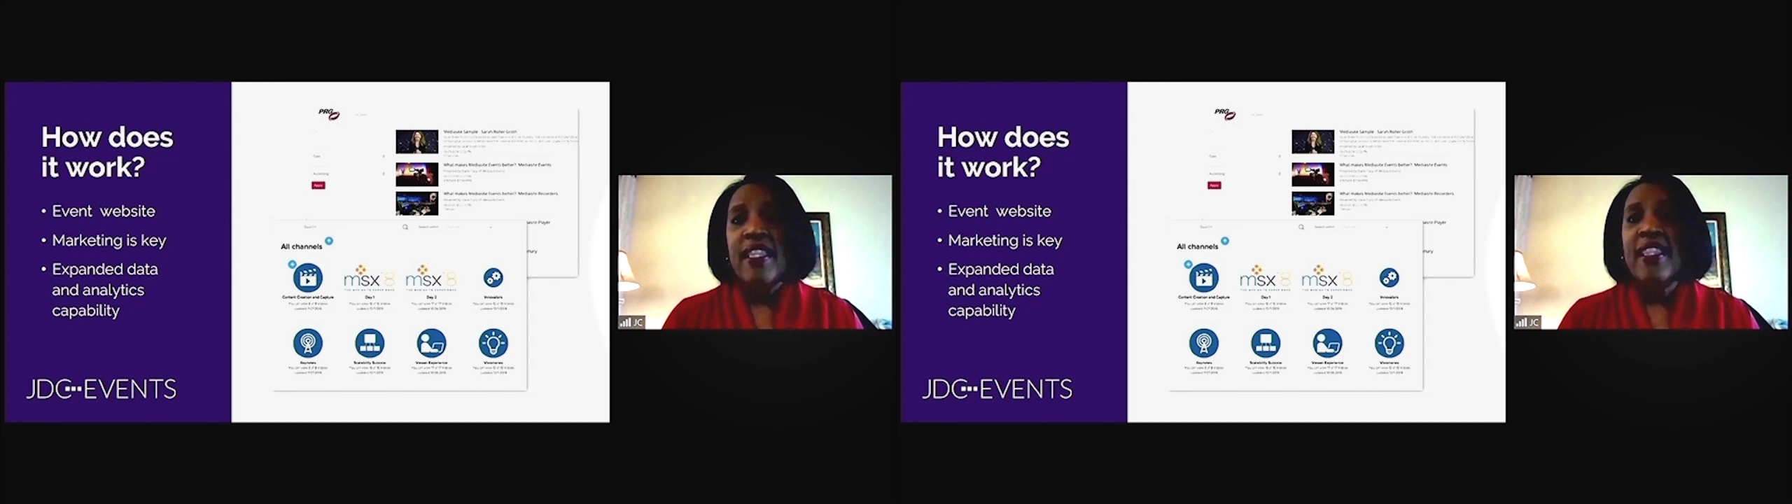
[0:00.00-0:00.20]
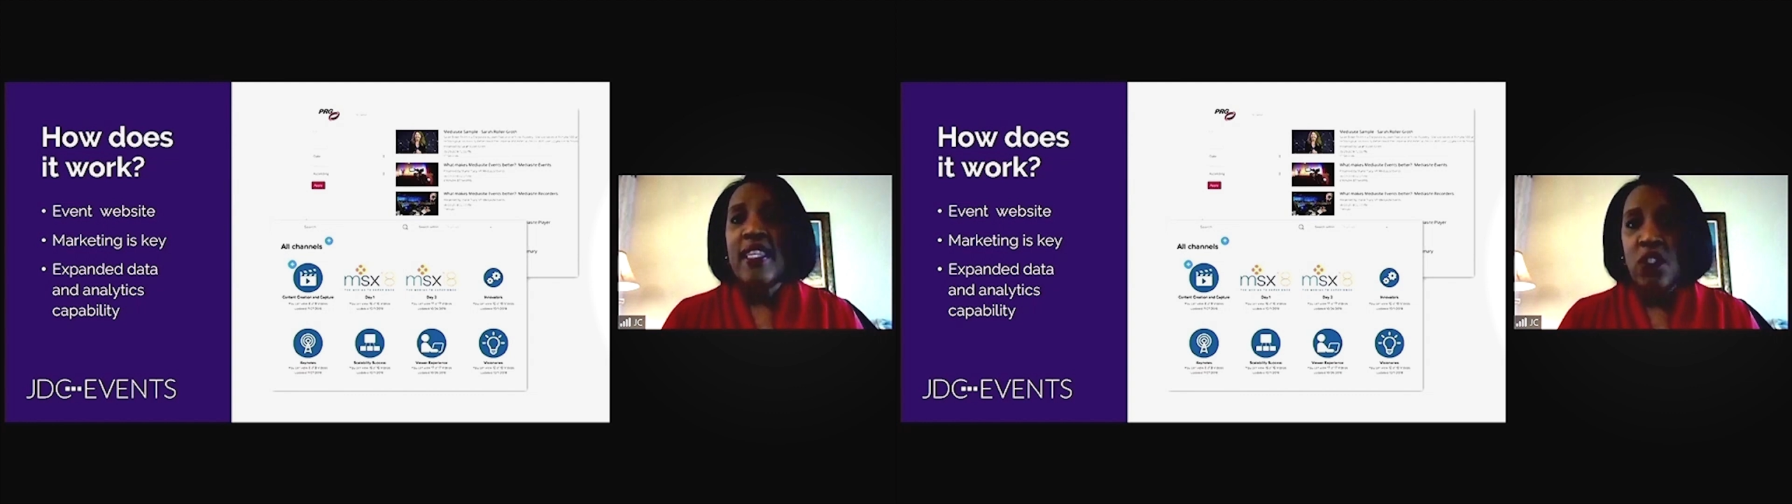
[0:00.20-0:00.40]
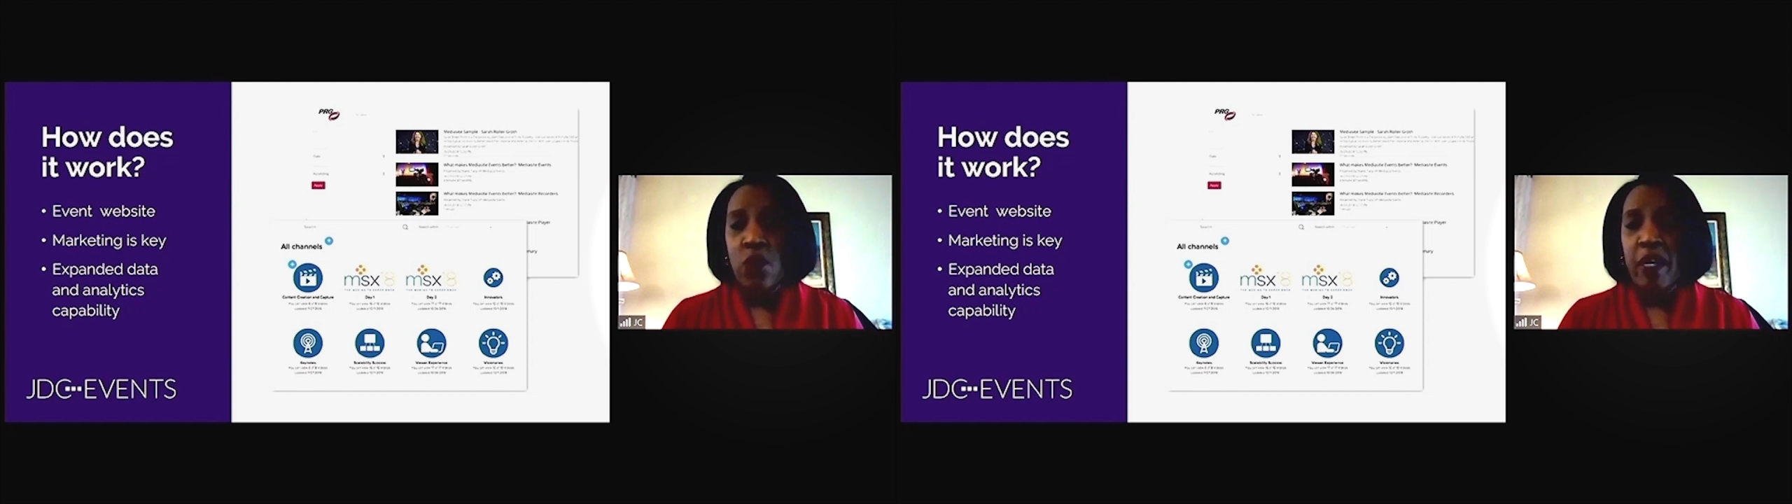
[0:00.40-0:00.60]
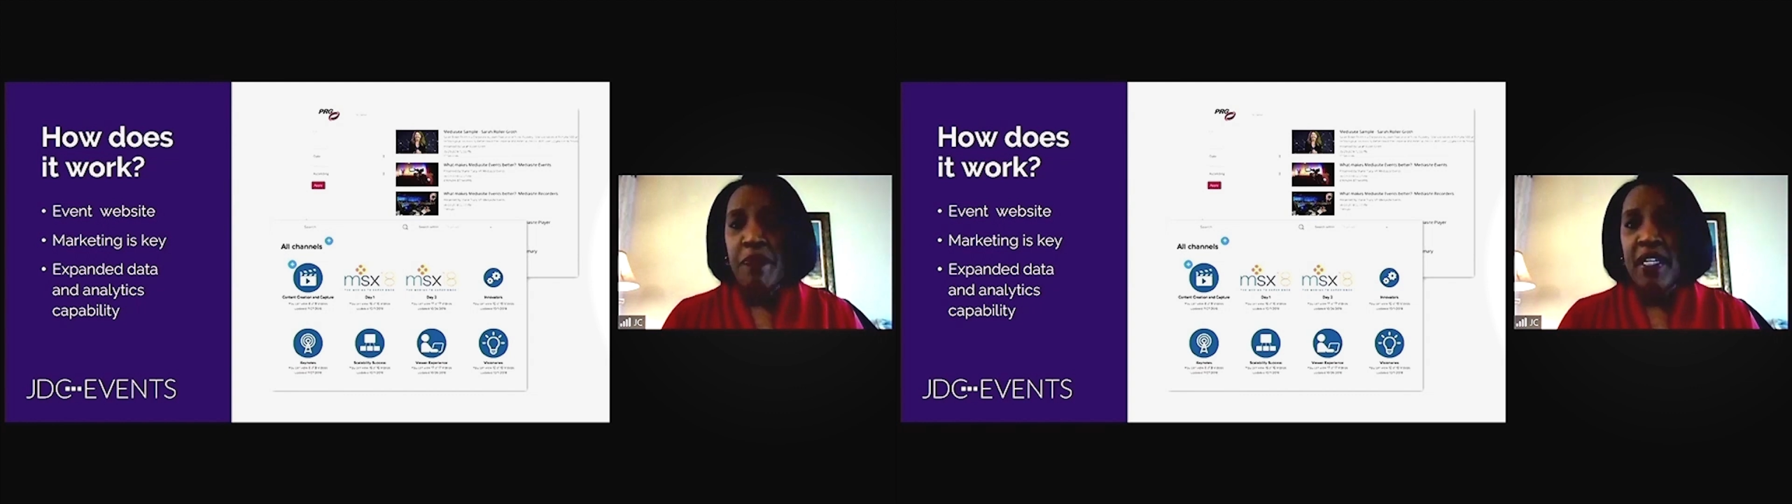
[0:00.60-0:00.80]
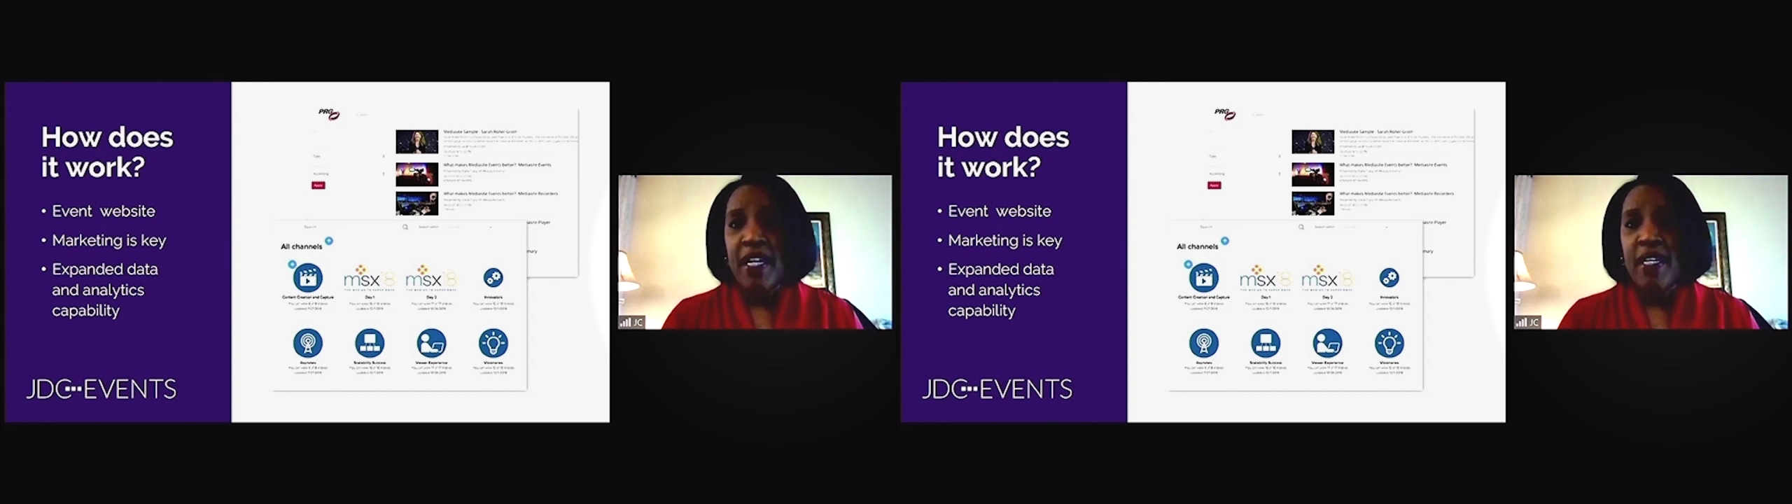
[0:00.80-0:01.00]
this
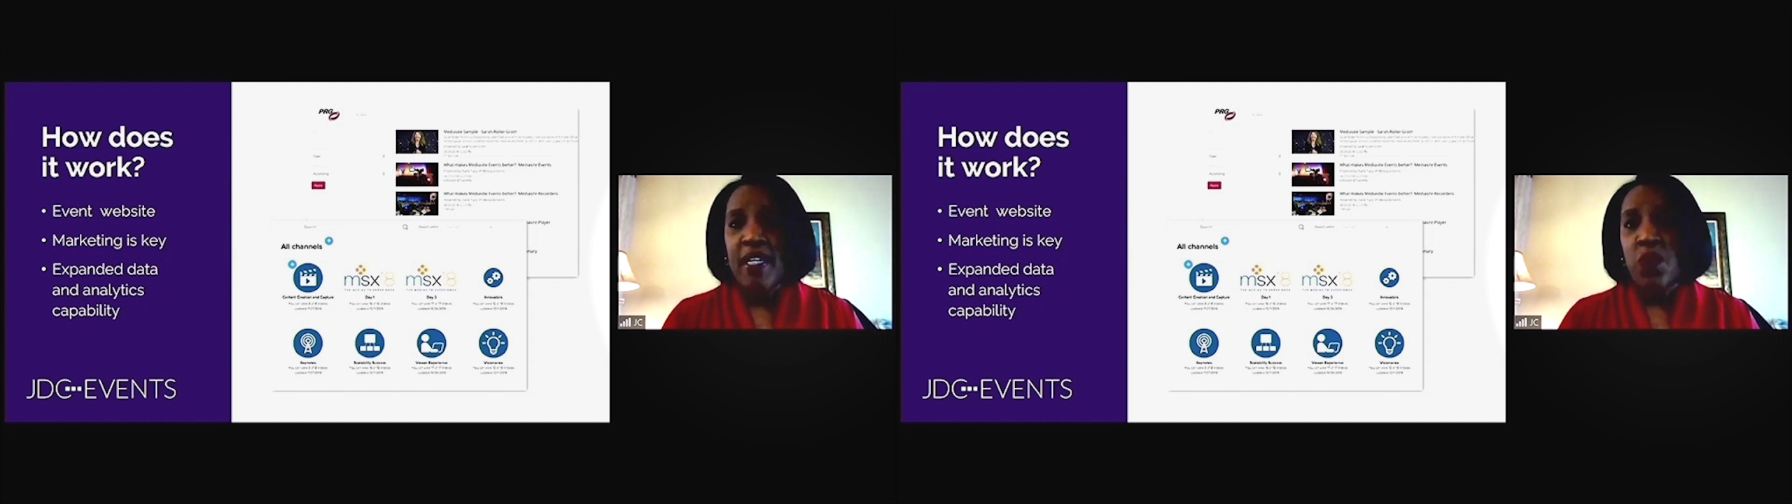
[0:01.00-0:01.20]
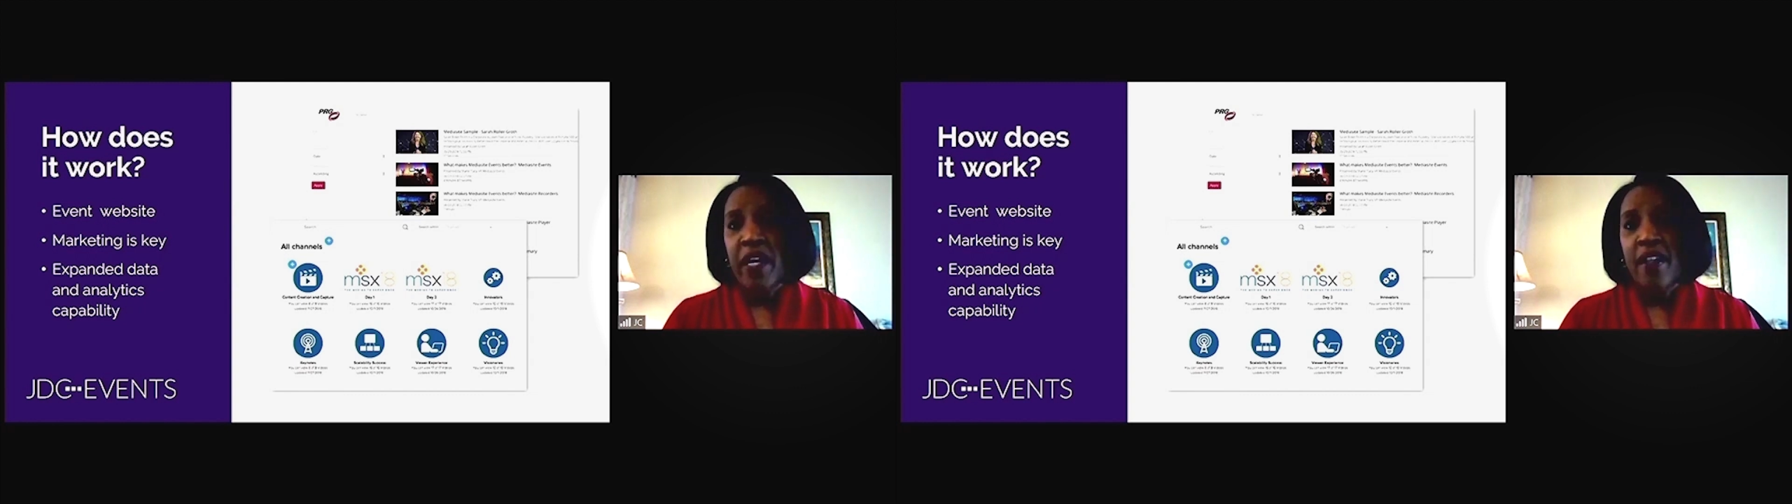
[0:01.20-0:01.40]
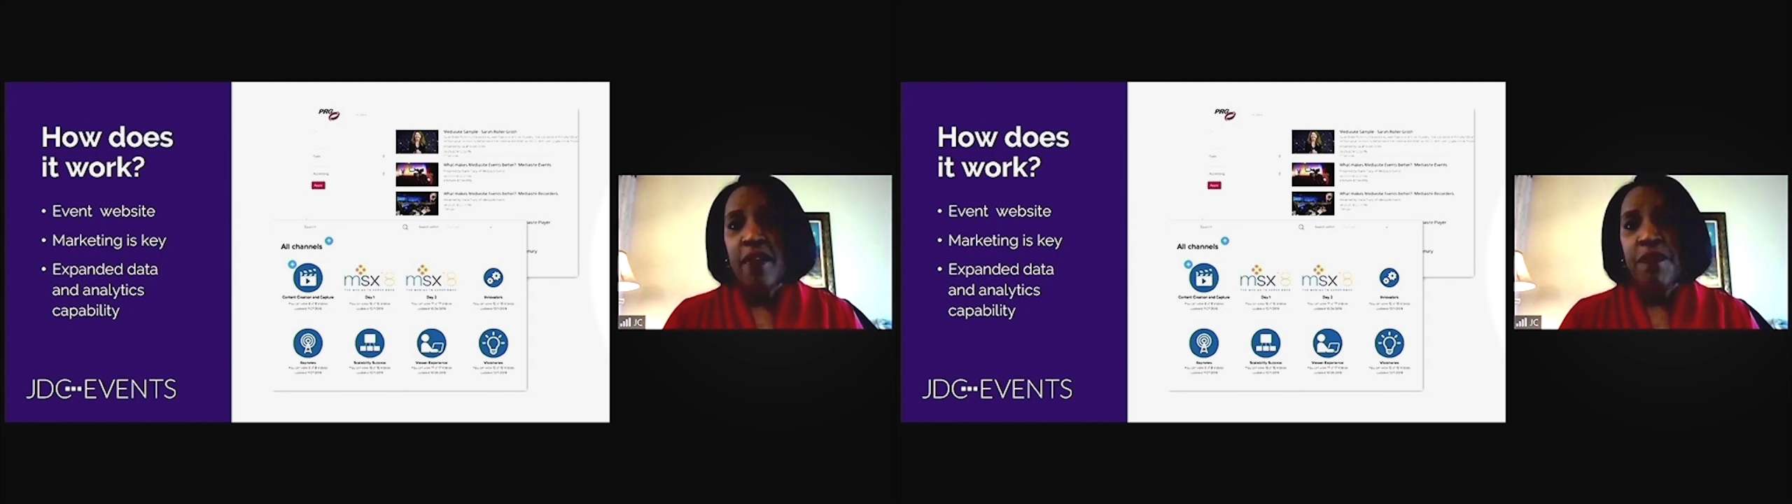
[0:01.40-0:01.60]
website as well.